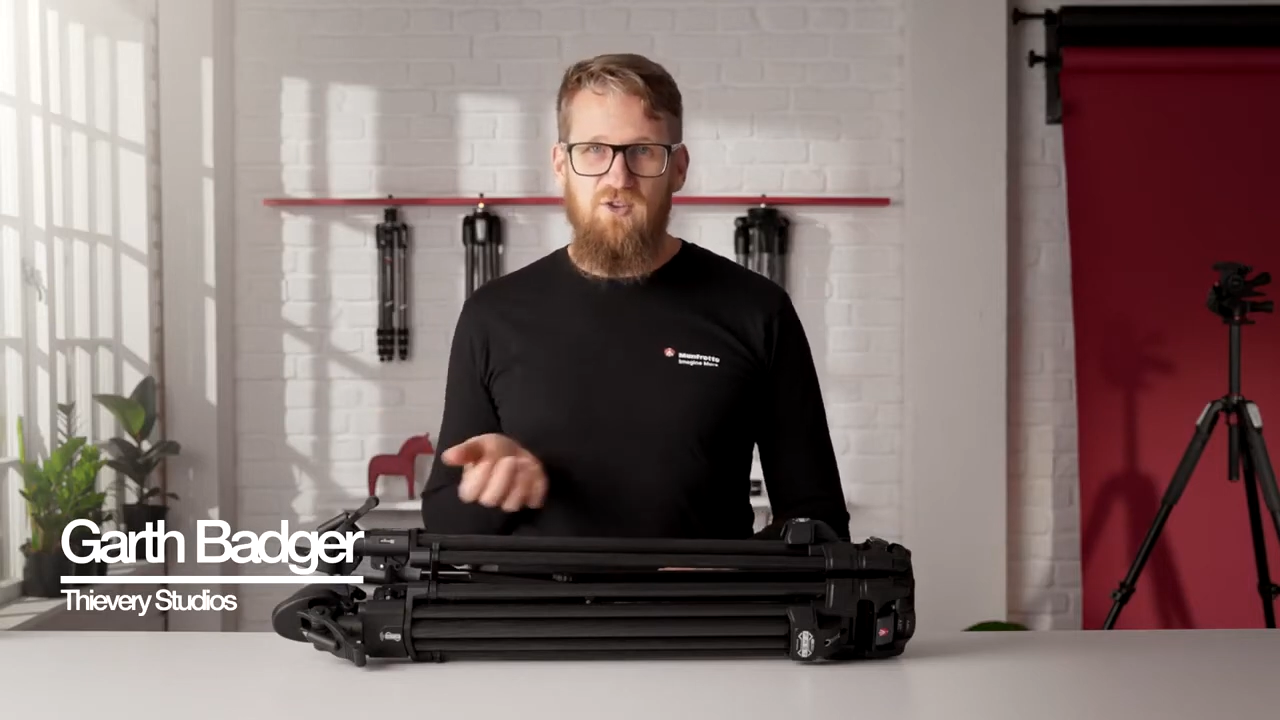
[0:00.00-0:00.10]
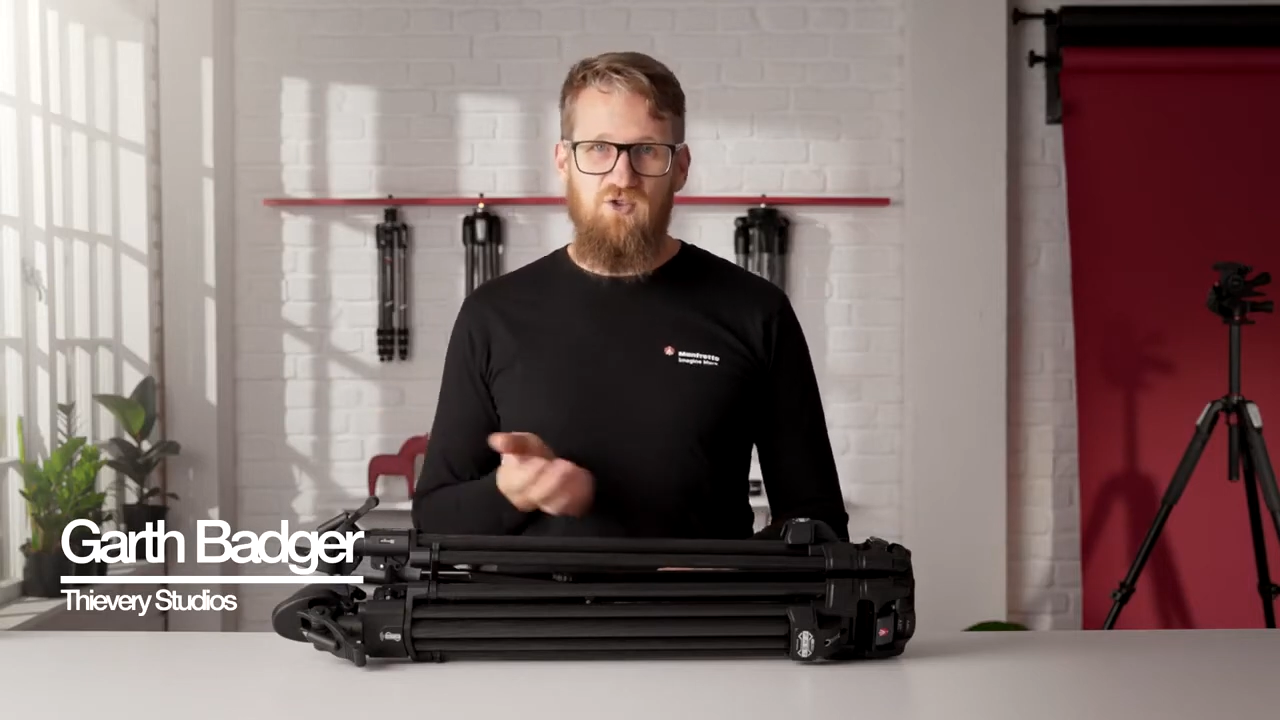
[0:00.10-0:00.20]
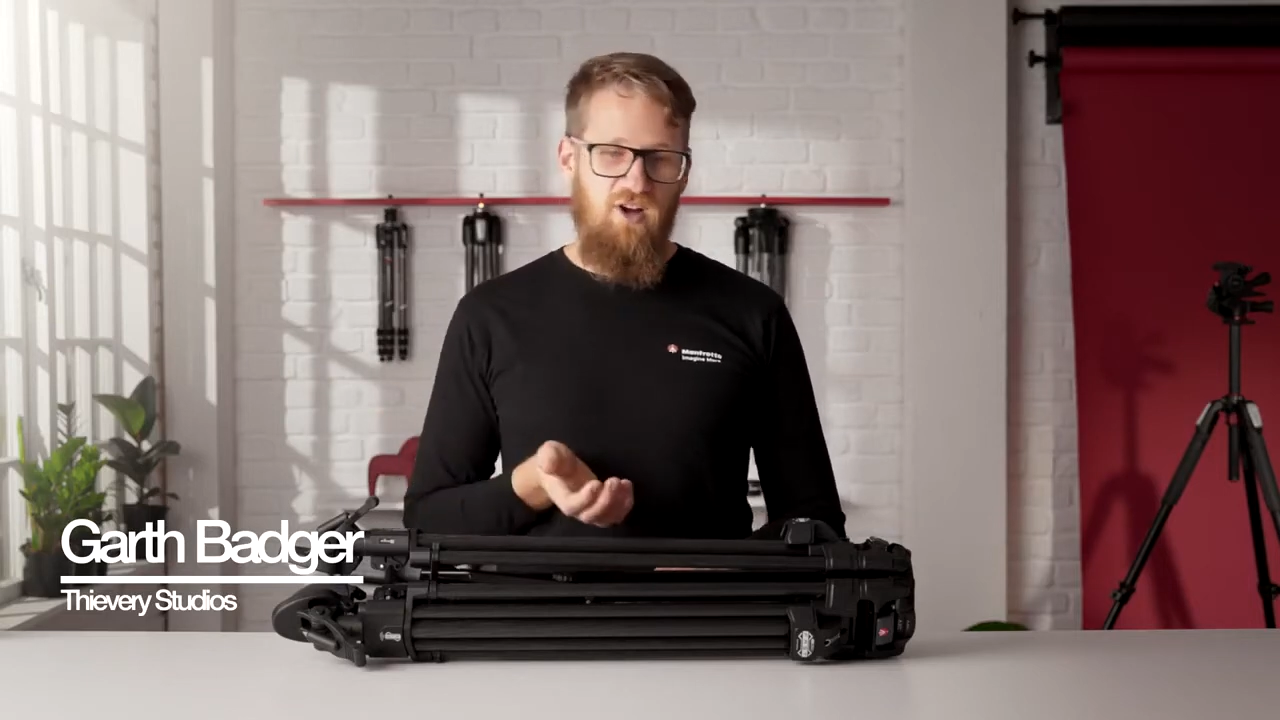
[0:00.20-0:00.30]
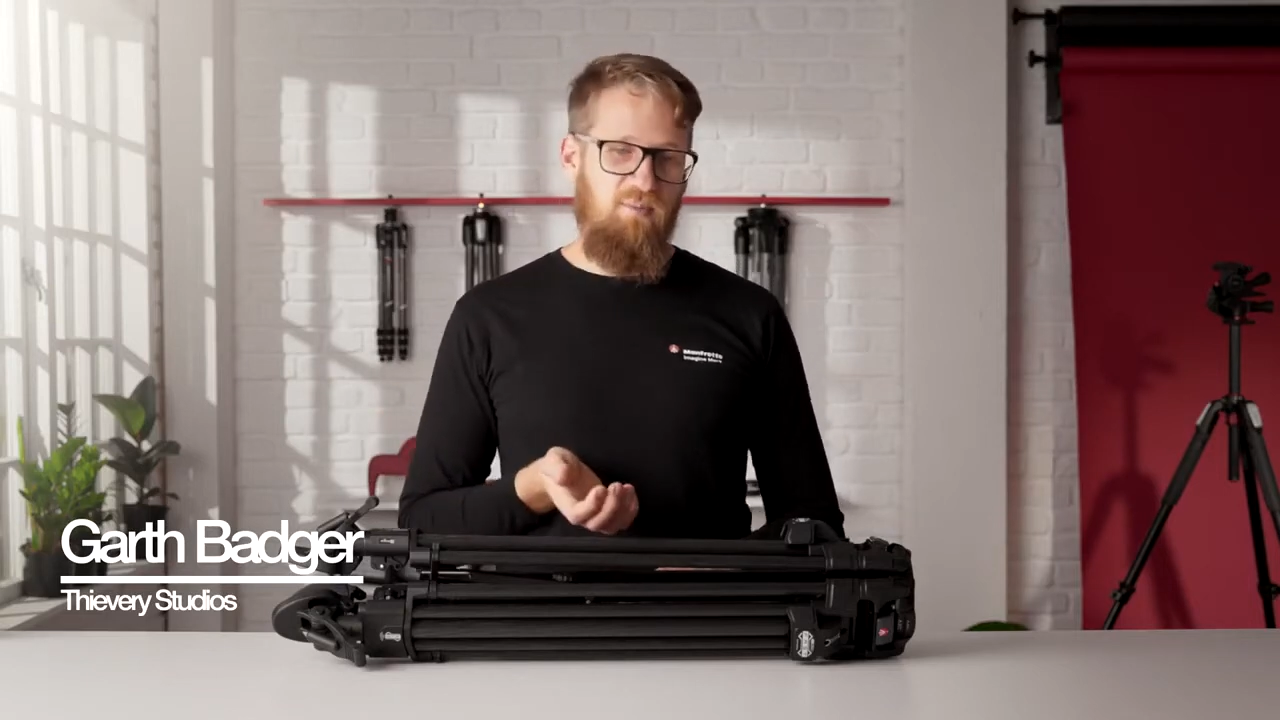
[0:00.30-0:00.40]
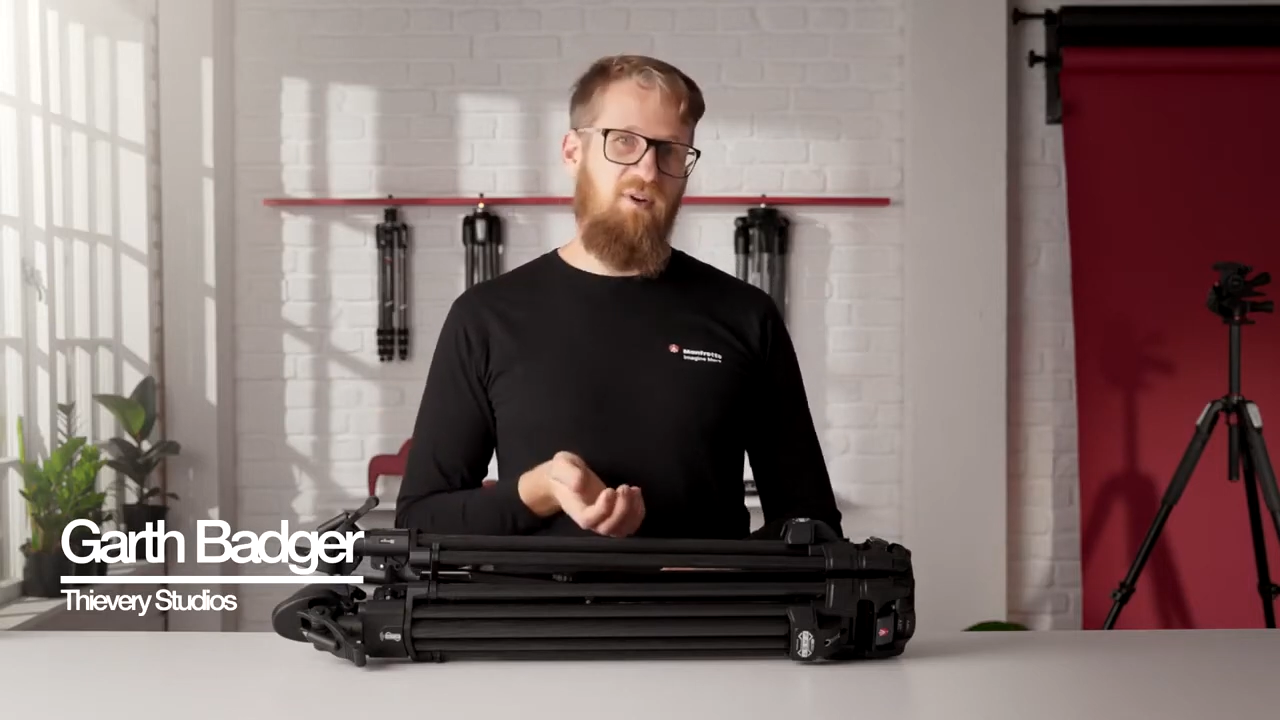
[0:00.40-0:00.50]

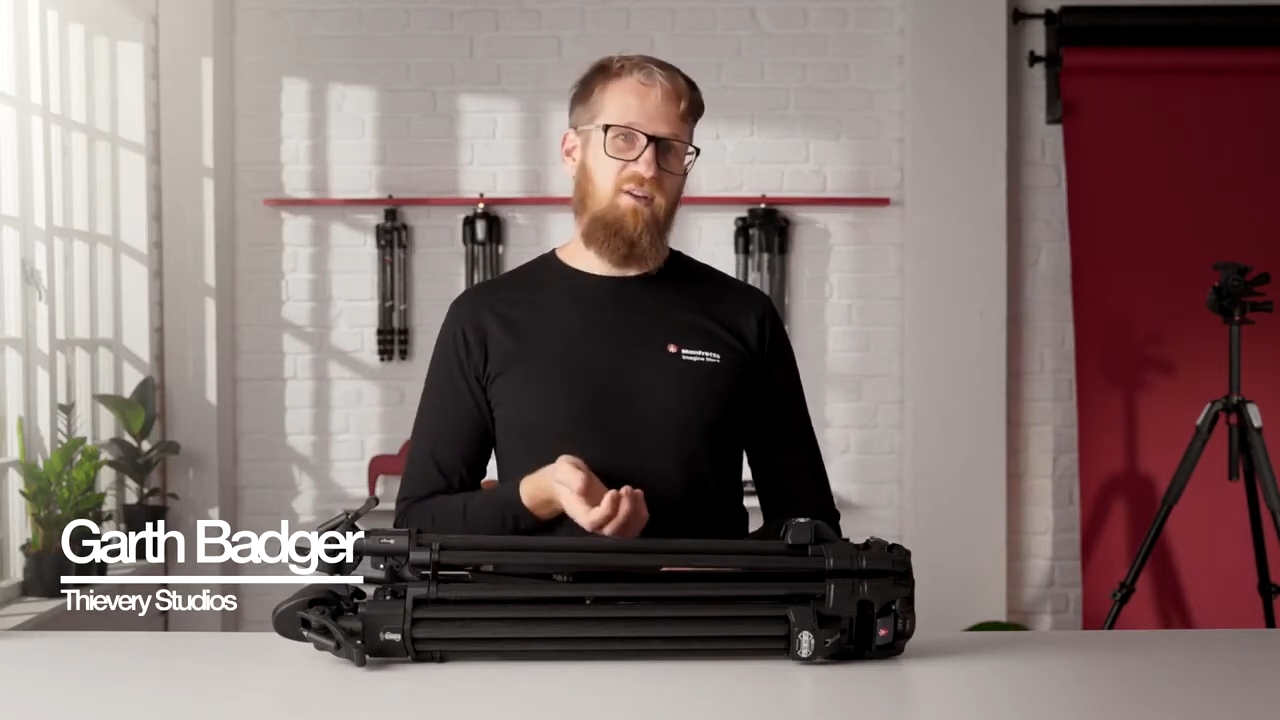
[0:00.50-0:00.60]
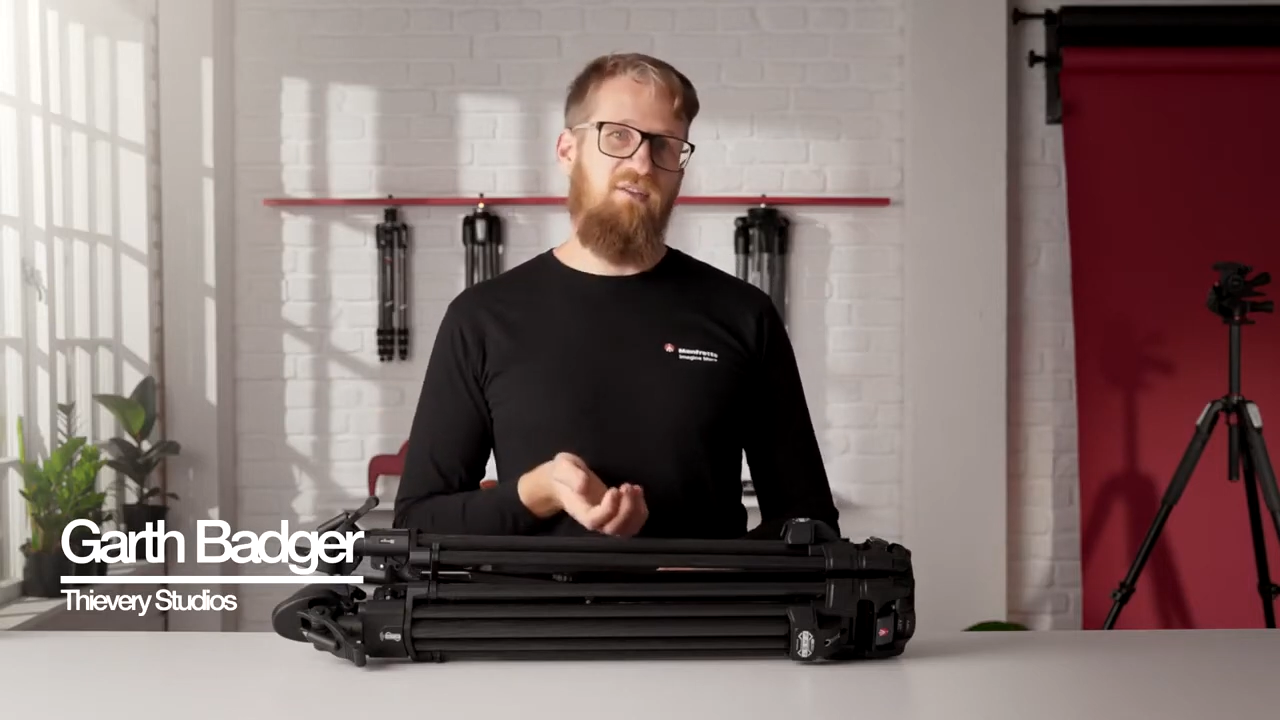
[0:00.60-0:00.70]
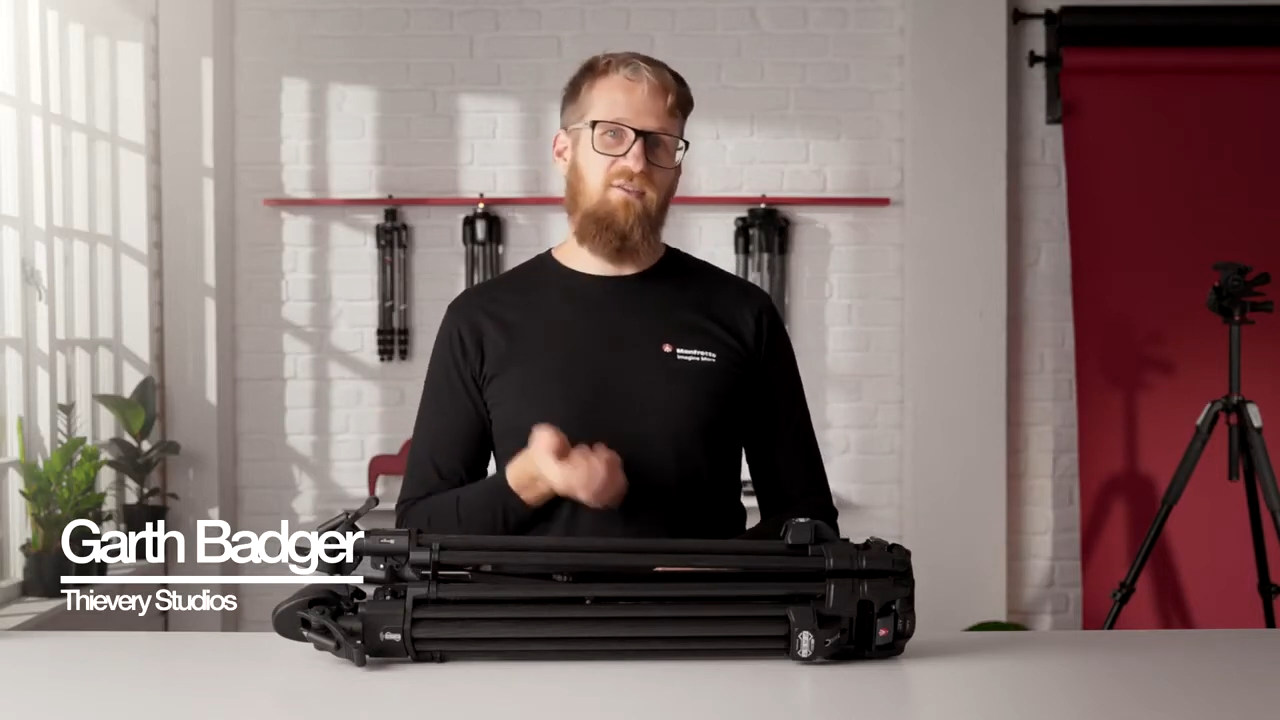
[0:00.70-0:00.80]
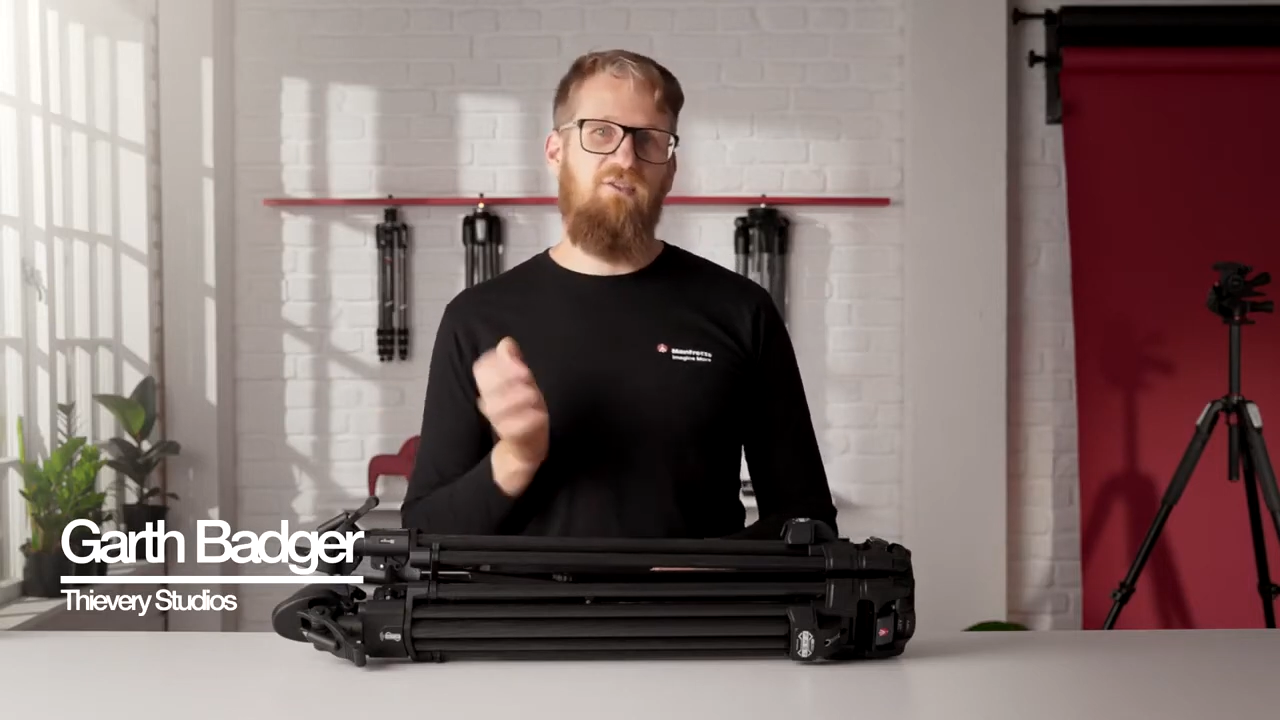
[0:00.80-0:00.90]
tripod